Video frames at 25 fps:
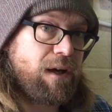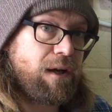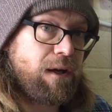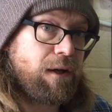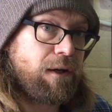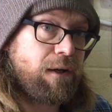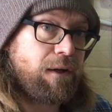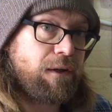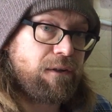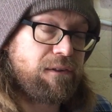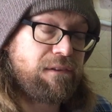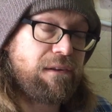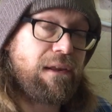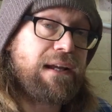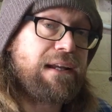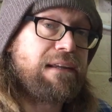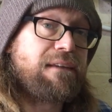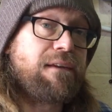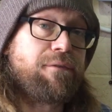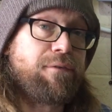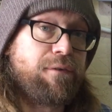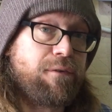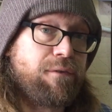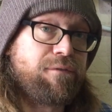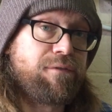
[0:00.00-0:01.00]
are slightly
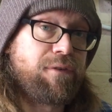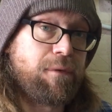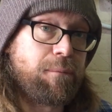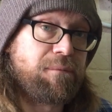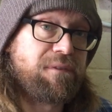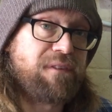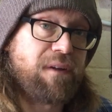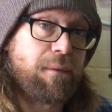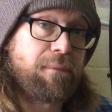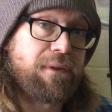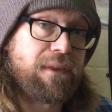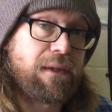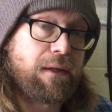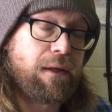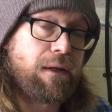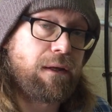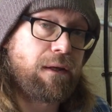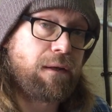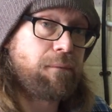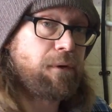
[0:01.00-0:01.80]
different from some of the